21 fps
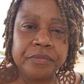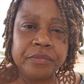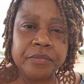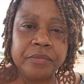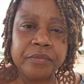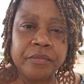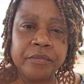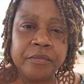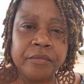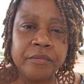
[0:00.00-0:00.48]

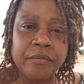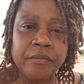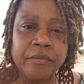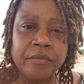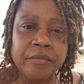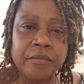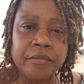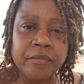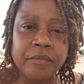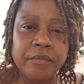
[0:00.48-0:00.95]

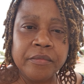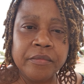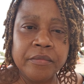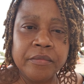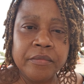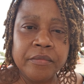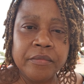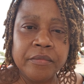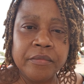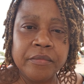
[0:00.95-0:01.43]

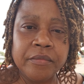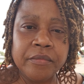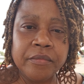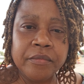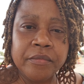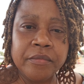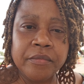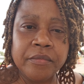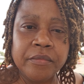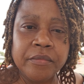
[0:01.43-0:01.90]

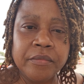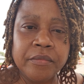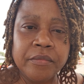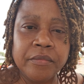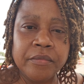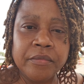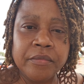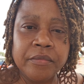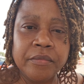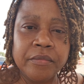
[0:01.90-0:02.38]

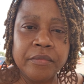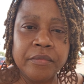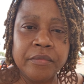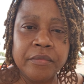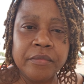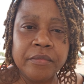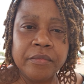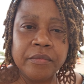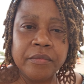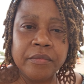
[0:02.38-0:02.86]
(silence)